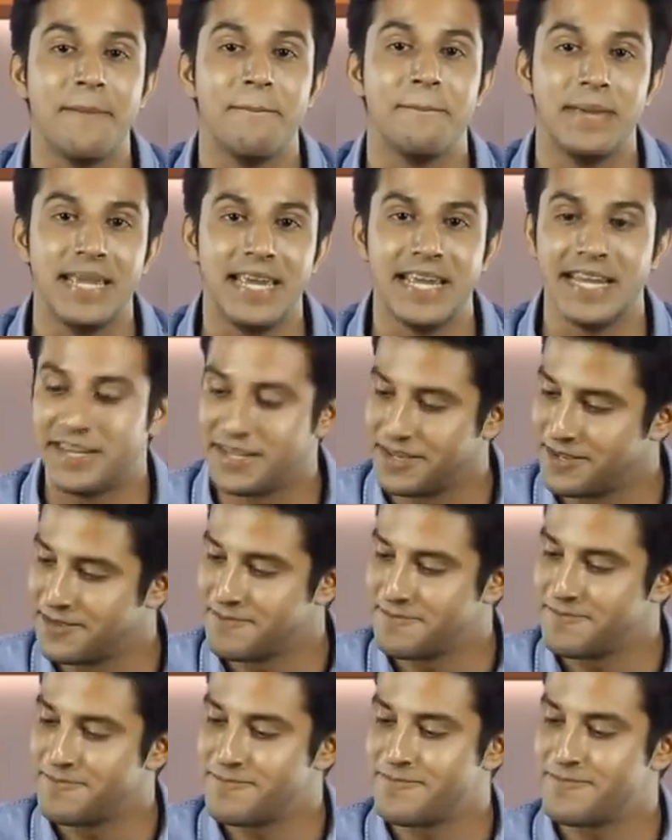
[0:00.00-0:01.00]
made
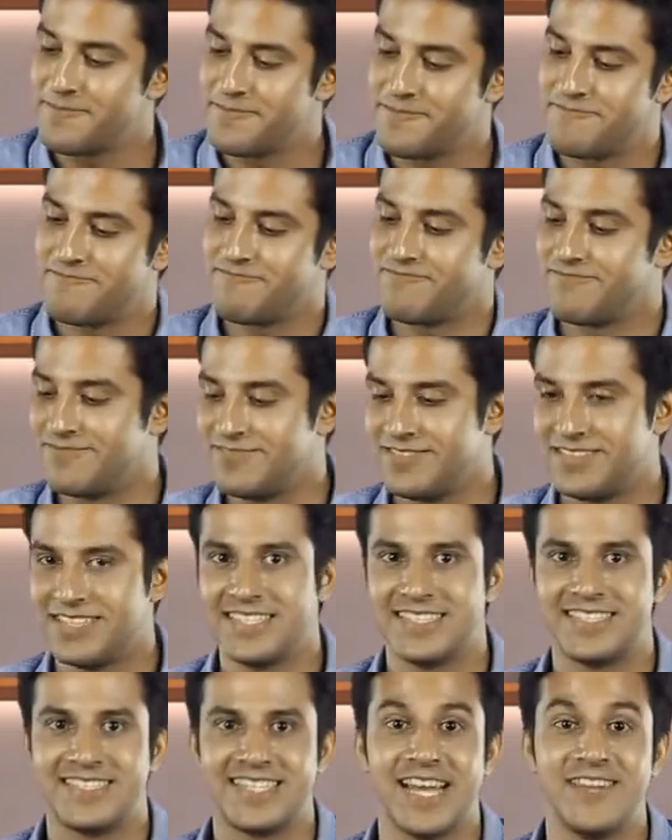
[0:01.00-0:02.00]

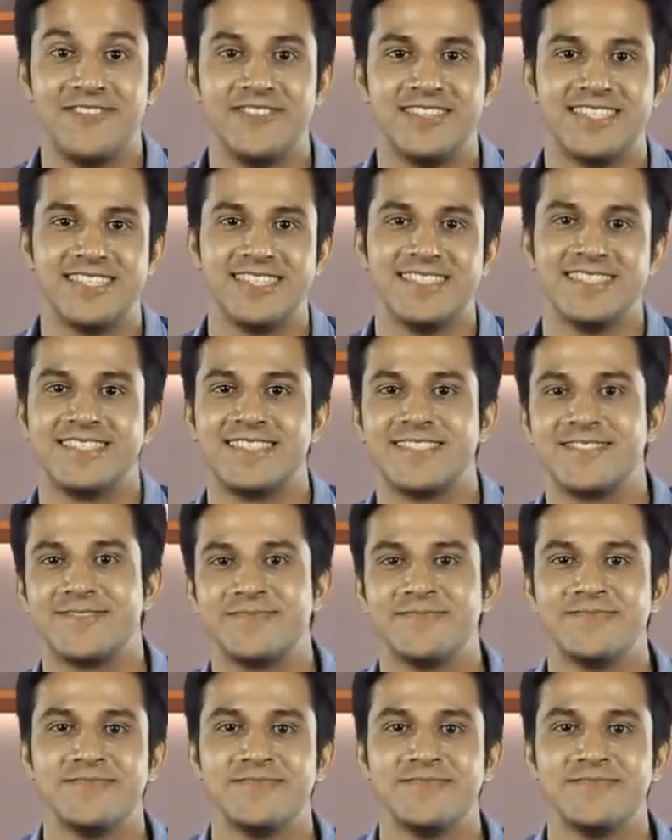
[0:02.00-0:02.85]
these sandwiches.